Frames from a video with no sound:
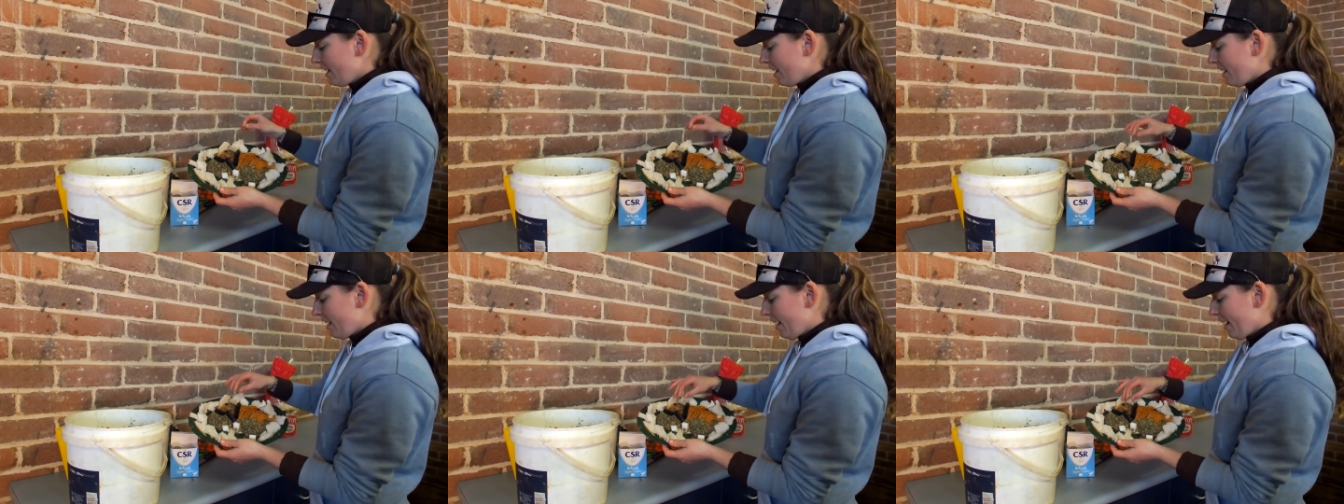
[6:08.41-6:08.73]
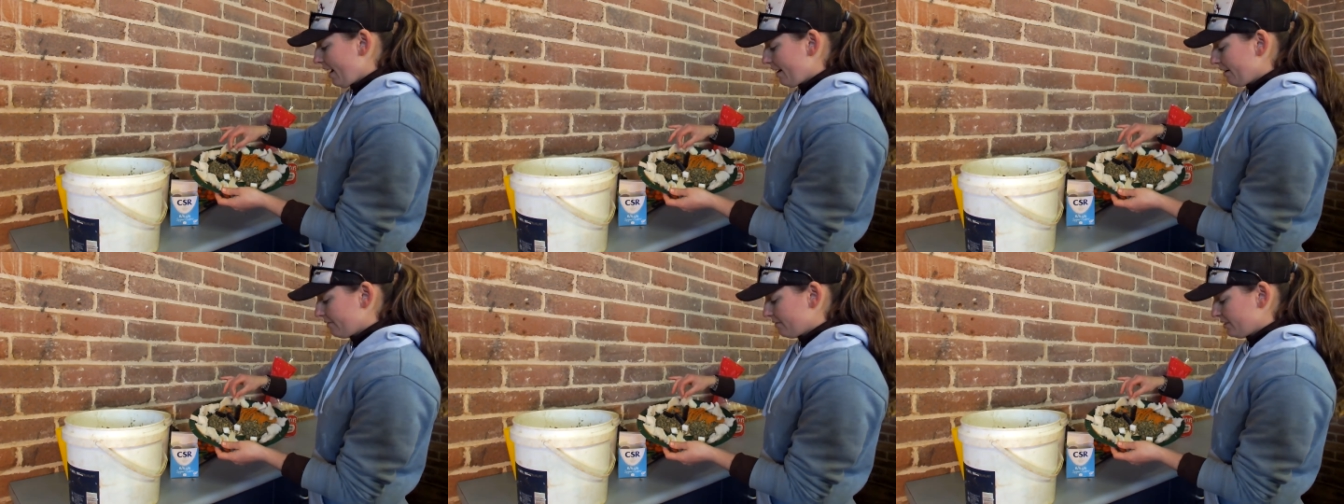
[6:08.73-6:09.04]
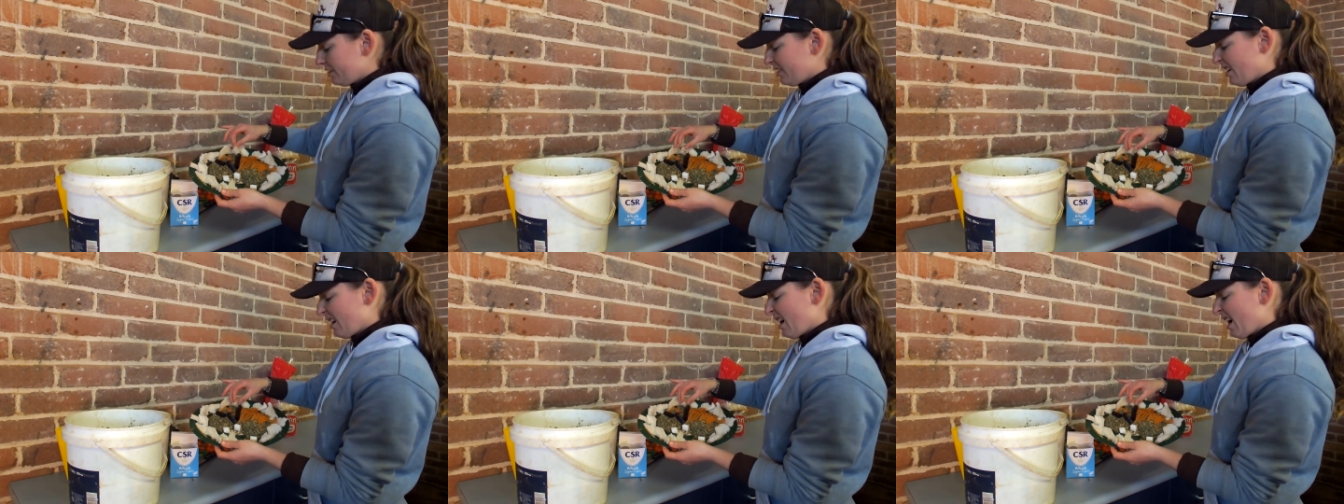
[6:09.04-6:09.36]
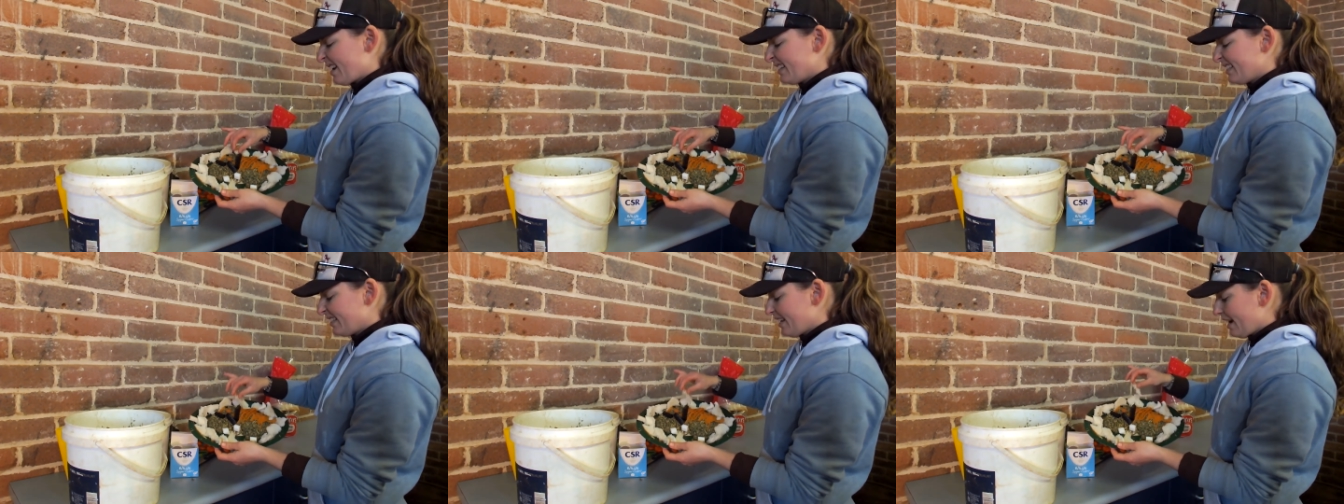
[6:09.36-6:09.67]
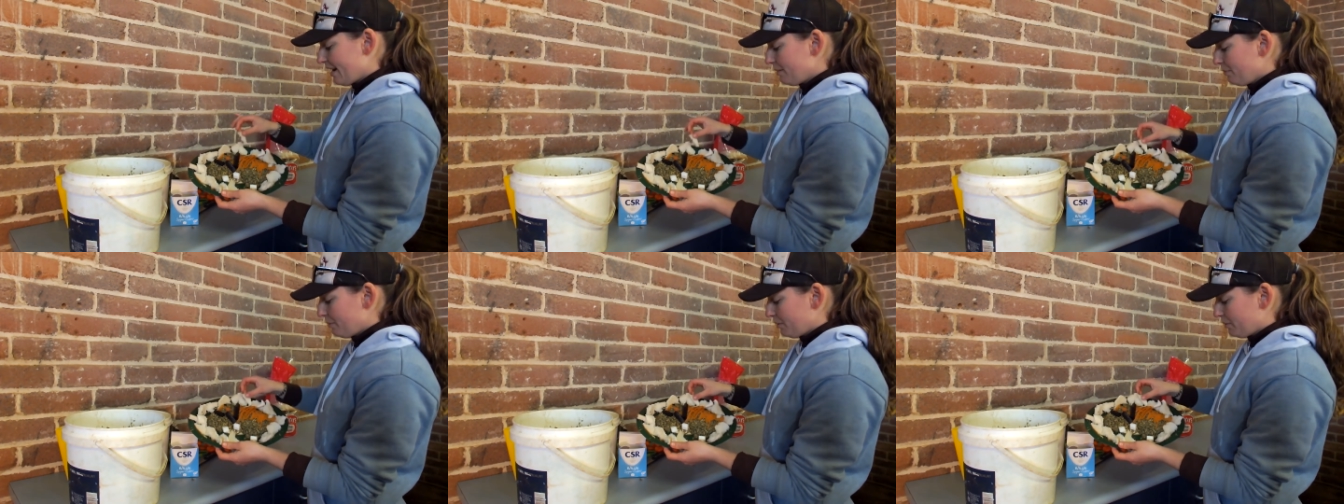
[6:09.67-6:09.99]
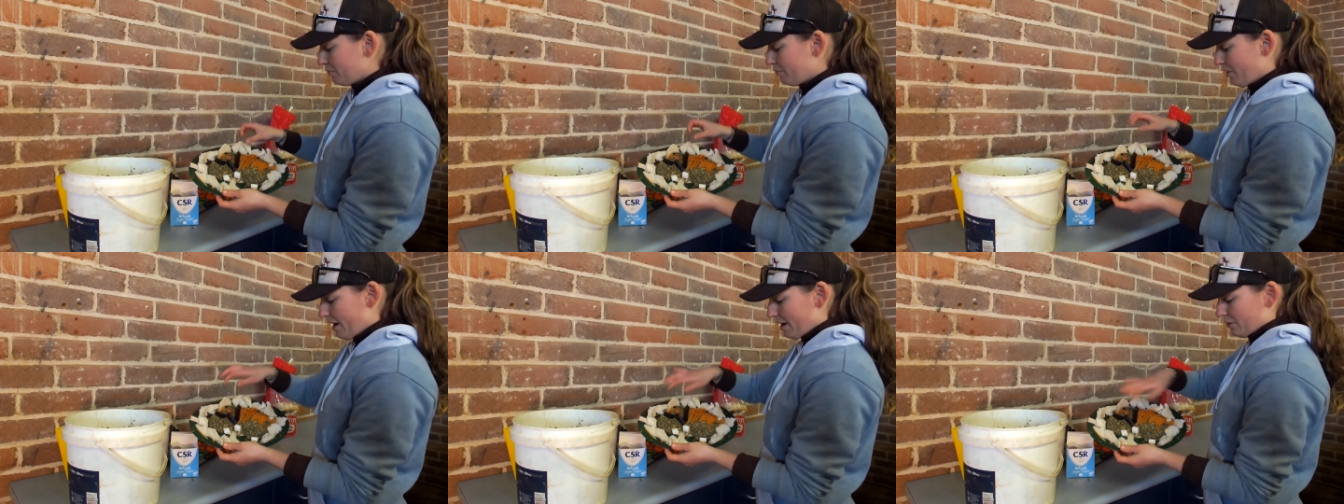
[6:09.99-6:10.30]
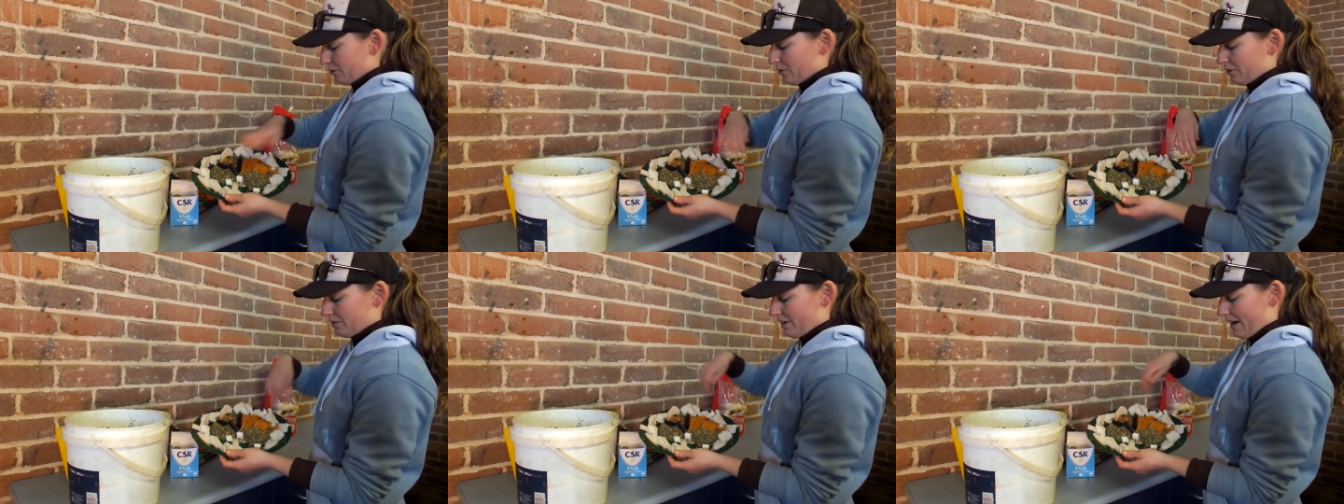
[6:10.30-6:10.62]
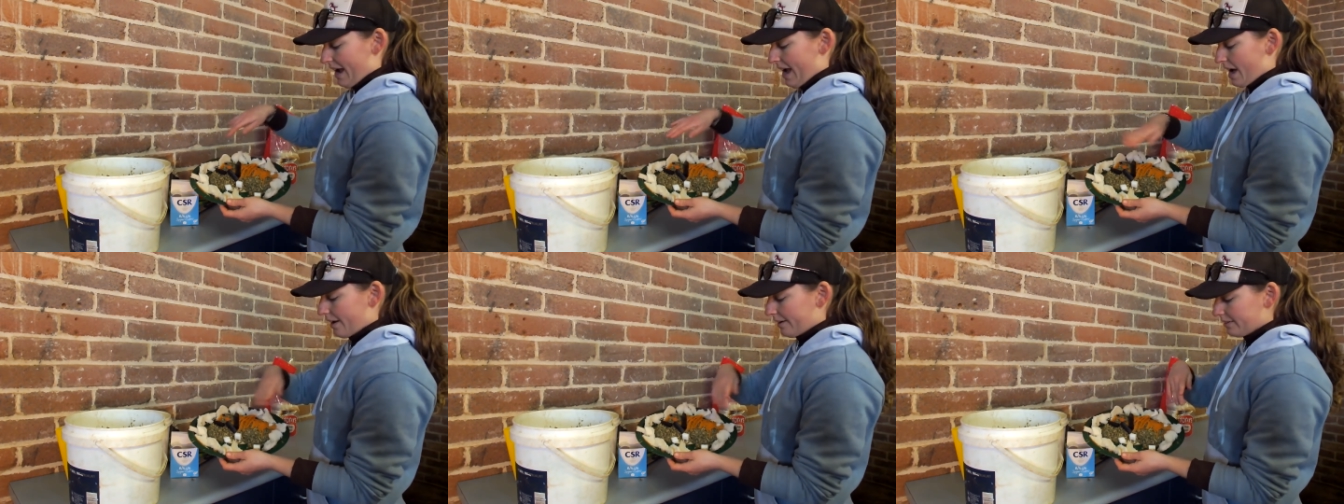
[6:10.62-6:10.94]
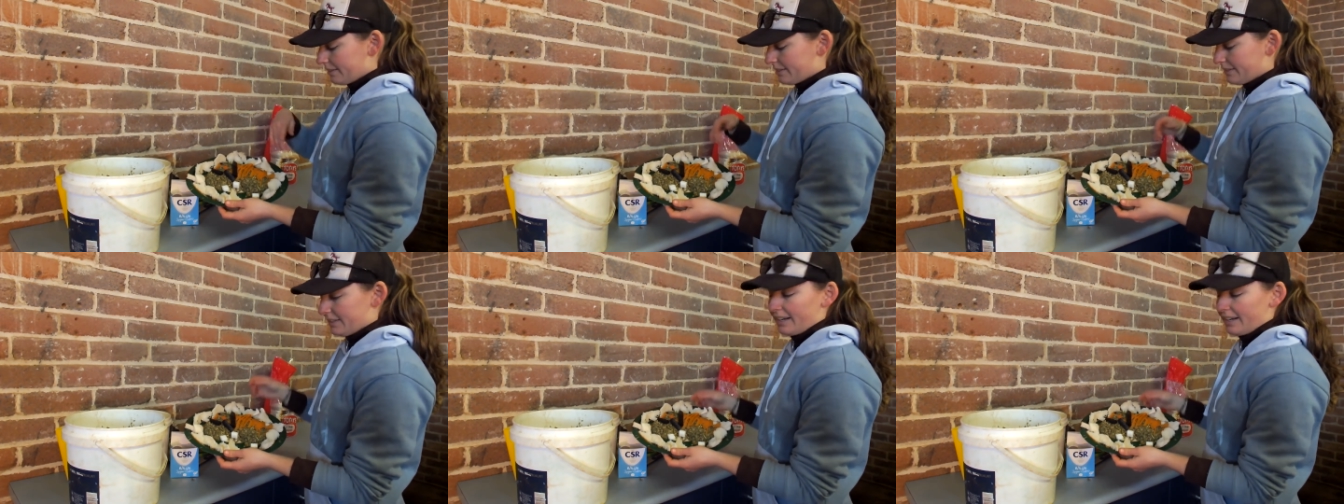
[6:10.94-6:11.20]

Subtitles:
I decided to put the bread all around